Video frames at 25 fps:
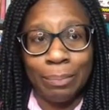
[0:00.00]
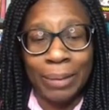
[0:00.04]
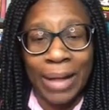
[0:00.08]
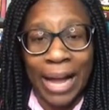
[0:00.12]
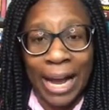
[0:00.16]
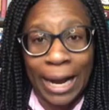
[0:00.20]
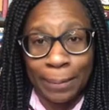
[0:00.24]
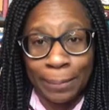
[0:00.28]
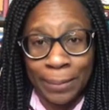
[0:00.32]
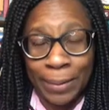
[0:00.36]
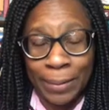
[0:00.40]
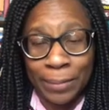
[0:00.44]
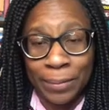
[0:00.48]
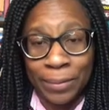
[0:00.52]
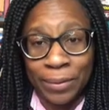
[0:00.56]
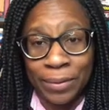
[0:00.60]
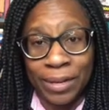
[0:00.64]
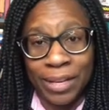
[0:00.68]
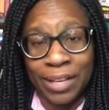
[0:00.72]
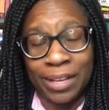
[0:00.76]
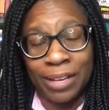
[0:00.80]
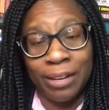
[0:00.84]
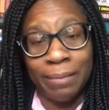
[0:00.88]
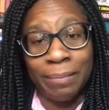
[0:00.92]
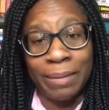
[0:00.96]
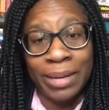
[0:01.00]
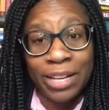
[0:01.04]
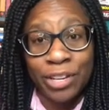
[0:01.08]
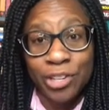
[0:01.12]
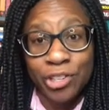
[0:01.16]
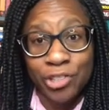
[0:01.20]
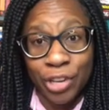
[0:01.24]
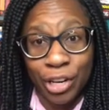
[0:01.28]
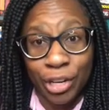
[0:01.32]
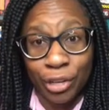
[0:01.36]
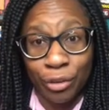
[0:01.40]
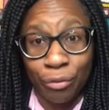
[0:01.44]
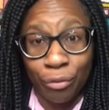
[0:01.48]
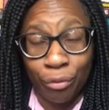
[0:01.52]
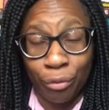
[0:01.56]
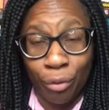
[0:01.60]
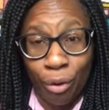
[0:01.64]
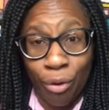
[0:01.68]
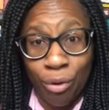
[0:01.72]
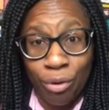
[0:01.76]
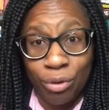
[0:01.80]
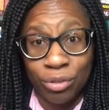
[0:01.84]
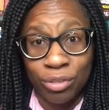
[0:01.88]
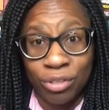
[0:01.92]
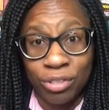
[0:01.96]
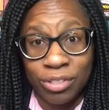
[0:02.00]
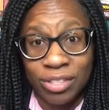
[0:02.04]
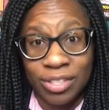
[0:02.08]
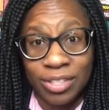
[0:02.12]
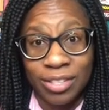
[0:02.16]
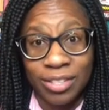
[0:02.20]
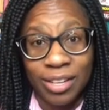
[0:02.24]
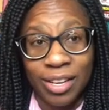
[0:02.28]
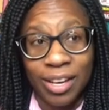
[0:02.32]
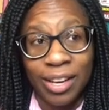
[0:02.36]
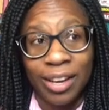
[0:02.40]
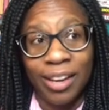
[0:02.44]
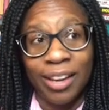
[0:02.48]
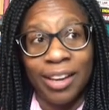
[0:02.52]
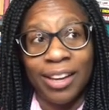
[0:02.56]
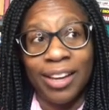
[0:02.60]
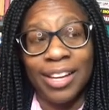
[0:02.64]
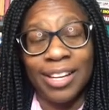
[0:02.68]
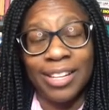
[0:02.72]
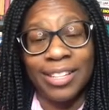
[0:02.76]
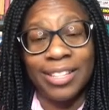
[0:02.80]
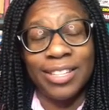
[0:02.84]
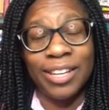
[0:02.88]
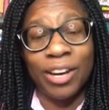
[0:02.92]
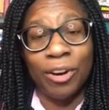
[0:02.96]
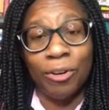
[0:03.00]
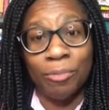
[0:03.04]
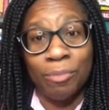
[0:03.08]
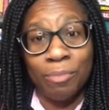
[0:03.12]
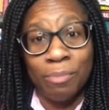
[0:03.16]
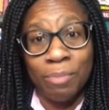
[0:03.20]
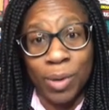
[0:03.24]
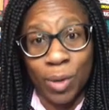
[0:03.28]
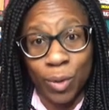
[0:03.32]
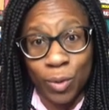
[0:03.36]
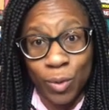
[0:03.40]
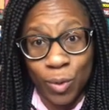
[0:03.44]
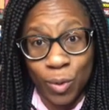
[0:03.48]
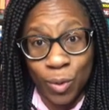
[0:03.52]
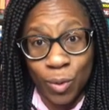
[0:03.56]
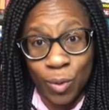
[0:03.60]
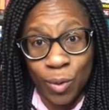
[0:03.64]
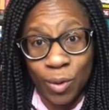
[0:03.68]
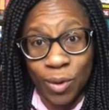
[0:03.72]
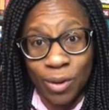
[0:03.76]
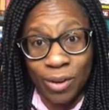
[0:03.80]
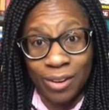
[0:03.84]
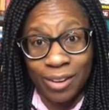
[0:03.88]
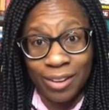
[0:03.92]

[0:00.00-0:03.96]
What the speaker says: Black people in administrative roles until middle school.